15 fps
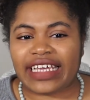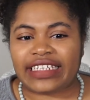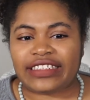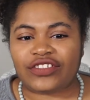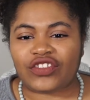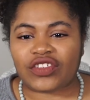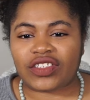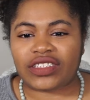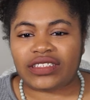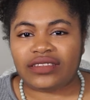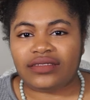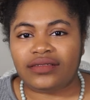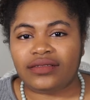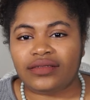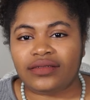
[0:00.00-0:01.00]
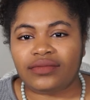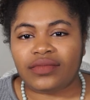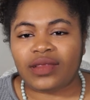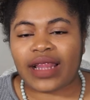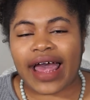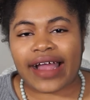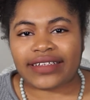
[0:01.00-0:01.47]
It just
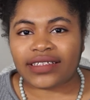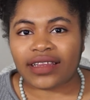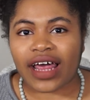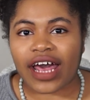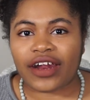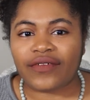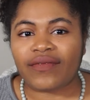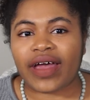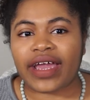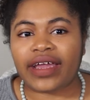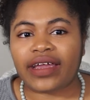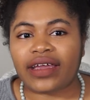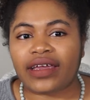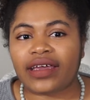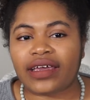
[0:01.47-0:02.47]
lacked a lot of like